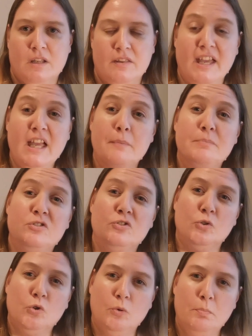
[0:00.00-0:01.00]
They
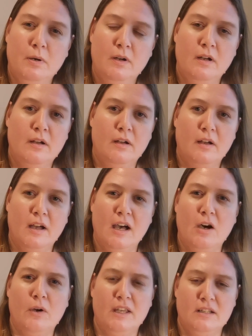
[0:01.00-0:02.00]
absorb
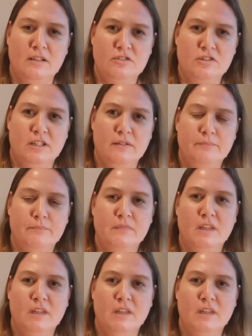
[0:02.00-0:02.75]
our energy.